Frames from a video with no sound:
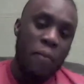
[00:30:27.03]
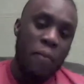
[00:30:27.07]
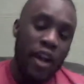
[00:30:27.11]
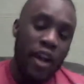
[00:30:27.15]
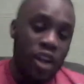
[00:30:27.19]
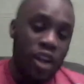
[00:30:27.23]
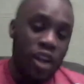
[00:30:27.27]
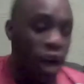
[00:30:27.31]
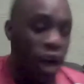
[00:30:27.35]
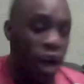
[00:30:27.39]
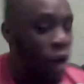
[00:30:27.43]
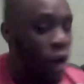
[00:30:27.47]
But
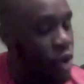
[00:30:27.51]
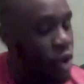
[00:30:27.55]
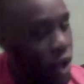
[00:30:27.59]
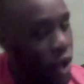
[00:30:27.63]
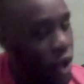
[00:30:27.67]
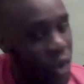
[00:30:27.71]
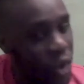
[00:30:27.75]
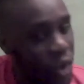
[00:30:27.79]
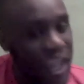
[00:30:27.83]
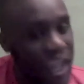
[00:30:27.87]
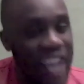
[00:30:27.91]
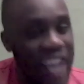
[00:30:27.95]
no,
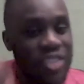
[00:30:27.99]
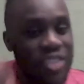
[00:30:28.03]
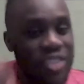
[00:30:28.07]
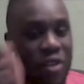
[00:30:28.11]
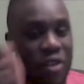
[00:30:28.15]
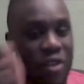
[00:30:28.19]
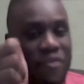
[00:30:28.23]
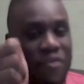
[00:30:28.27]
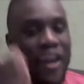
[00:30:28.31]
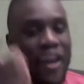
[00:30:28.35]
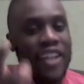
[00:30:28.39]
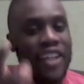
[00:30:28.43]
that's one
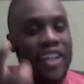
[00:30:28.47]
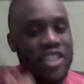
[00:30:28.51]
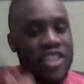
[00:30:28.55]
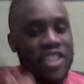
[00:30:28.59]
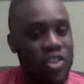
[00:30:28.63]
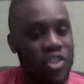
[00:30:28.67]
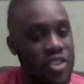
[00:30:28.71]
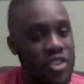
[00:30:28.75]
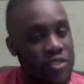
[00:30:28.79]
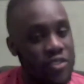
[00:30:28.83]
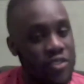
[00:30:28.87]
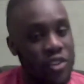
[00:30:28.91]
thing I
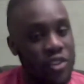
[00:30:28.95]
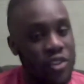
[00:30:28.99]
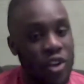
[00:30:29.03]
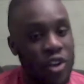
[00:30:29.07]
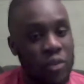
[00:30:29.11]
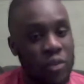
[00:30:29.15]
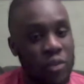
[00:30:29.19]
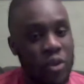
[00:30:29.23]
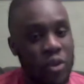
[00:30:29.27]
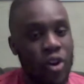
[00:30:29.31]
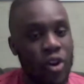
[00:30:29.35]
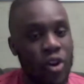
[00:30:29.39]
disagree with you on
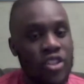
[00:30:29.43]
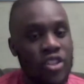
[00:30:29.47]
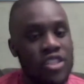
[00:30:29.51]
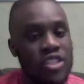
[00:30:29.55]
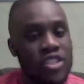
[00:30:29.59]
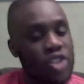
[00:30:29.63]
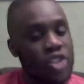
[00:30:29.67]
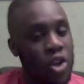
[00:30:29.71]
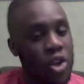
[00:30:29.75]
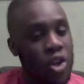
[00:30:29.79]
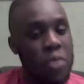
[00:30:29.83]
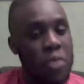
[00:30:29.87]
because
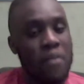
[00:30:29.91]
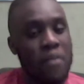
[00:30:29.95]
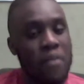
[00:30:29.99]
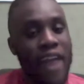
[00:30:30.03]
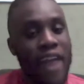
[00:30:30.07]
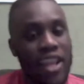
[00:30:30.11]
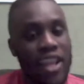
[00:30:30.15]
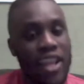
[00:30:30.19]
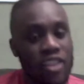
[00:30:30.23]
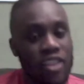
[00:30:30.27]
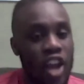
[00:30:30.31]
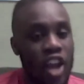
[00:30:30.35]
Tottenham have
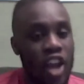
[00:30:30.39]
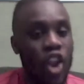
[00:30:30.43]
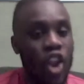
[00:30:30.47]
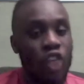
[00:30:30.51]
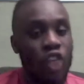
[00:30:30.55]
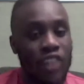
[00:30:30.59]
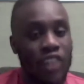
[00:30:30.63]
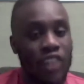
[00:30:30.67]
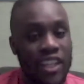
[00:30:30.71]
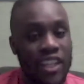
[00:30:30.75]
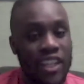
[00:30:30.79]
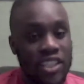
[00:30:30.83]
had a lot
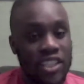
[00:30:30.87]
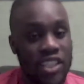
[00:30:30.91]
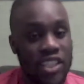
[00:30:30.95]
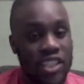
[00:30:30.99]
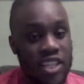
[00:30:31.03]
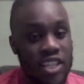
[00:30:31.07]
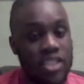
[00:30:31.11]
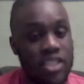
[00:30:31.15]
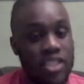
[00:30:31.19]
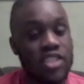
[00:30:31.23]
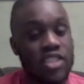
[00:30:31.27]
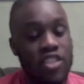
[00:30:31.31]
of clean
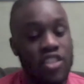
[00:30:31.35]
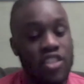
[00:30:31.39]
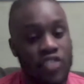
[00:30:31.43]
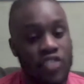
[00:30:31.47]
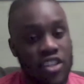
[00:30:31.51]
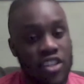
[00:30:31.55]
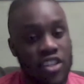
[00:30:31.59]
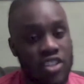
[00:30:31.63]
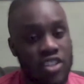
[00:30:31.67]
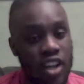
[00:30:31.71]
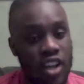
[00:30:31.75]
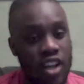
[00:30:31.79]
sheets since the
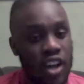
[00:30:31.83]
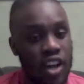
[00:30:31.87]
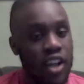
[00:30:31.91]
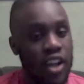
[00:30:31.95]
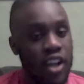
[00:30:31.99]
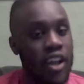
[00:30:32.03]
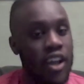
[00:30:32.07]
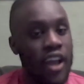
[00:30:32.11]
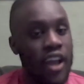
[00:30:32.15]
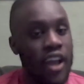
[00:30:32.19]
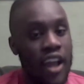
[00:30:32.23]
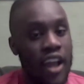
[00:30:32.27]
restart.
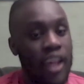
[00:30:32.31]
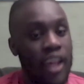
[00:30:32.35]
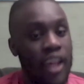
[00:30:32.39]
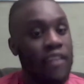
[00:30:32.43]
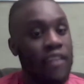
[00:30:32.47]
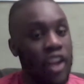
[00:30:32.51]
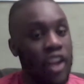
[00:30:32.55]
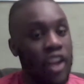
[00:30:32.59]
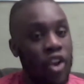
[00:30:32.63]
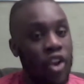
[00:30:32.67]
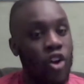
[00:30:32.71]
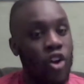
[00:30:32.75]
They've had
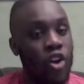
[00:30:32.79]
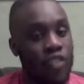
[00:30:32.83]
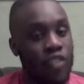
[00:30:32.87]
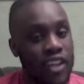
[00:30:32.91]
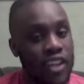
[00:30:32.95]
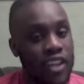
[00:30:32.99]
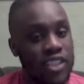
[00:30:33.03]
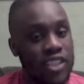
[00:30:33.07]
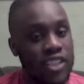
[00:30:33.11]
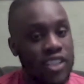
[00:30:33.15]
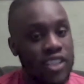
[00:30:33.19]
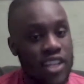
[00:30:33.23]
a lot of
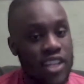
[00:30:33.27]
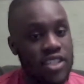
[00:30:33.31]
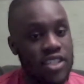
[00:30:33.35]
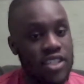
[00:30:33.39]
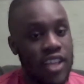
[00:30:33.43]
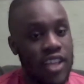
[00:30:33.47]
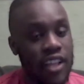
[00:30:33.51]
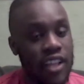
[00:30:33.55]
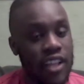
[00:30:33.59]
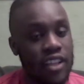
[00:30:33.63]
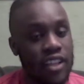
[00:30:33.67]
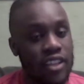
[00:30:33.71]
clean sheets
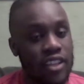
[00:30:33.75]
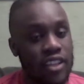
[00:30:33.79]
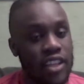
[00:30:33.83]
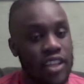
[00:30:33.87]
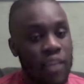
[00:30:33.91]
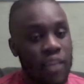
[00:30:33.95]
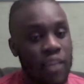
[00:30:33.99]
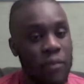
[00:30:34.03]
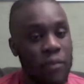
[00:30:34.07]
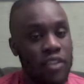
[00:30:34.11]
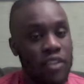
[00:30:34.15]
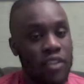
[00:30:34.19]
and
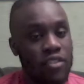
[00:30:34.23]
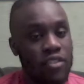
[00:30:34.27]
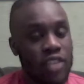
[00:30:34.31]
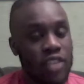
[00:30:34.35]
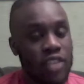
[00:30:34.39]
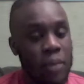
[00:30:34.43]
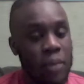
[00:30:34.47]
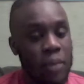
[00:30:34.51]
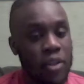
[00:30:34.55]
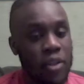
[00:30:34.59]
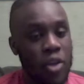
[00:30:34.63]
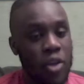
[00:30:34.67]
they've been
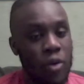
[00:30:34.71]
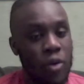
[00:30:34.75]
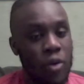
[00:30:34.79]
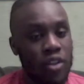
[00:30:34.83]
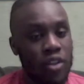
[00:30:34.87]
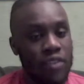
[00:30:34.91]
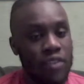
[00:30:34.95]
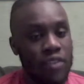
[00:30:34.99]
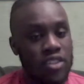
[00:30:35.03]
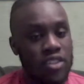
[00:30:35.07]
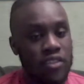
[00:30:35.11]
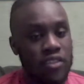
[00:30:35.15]
doing well
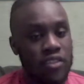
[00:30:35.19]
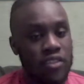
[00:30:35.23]
defensively.